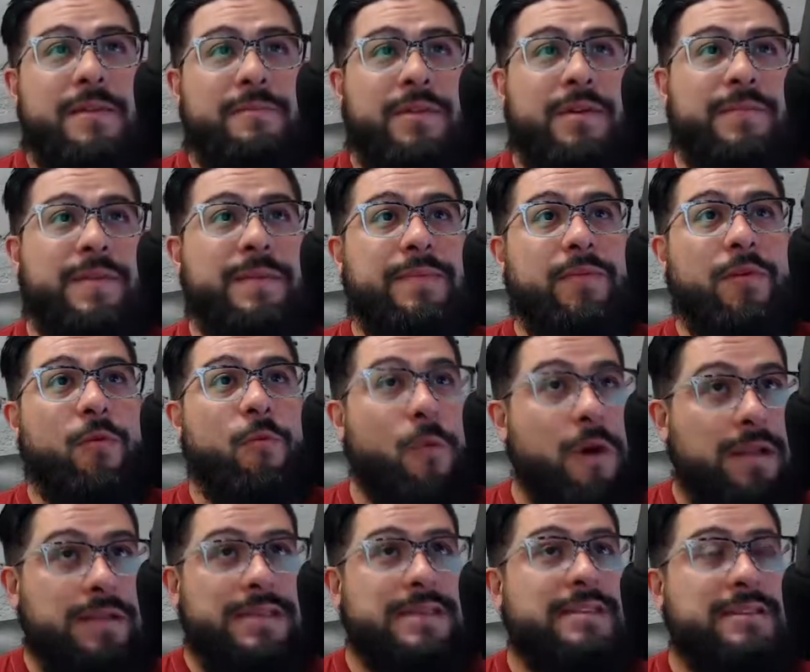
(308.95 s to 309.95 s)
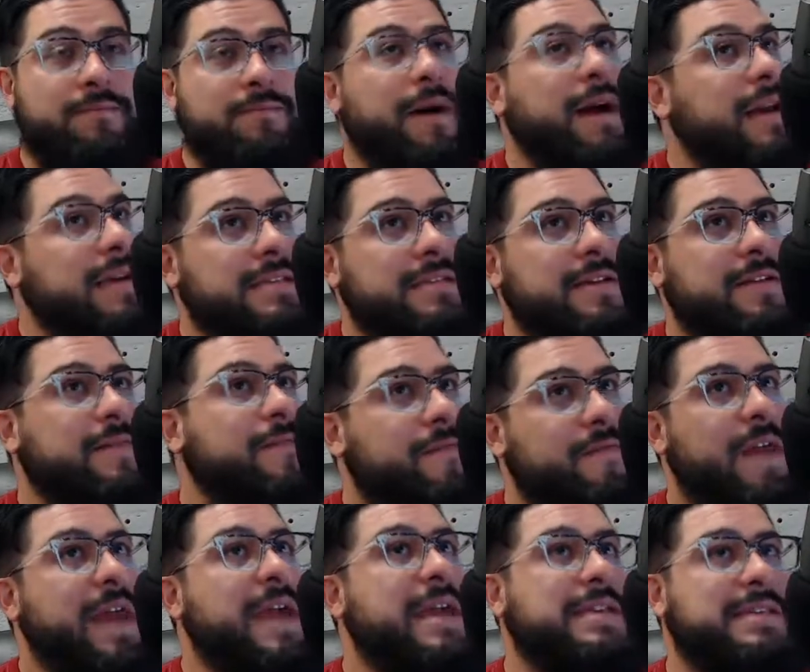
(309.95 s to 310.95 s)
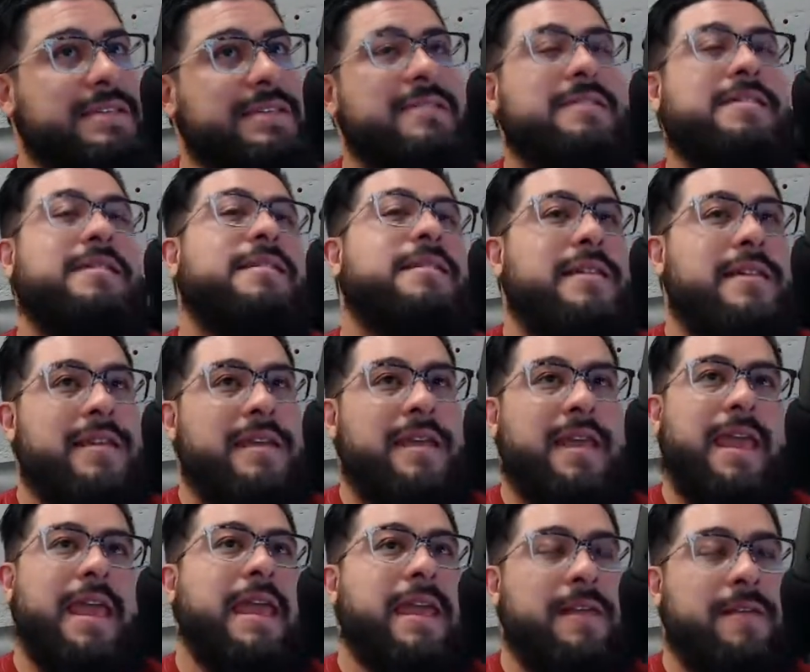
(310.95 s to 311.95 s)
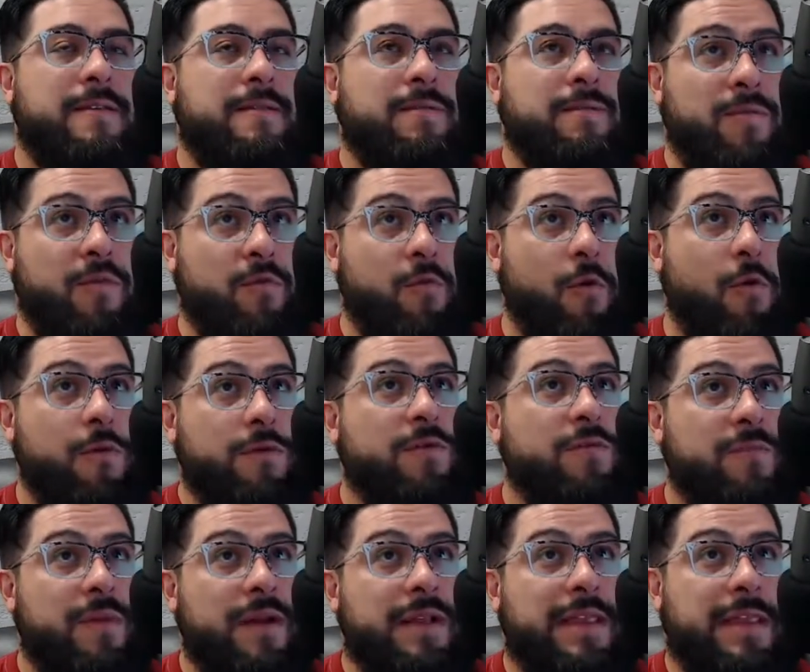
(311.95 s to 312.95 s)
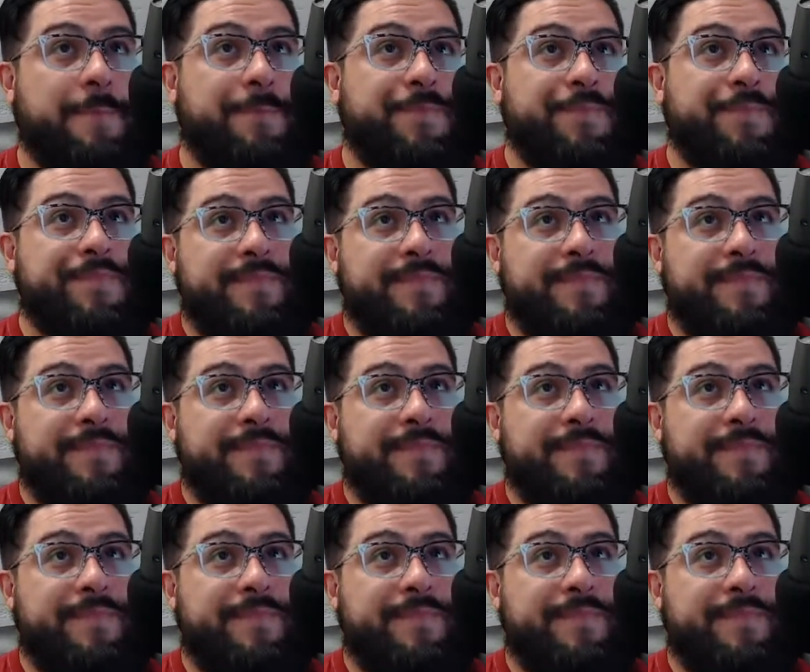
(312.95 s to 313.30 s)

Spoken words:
but people are wanting to buy stuff, invest, and grow their money.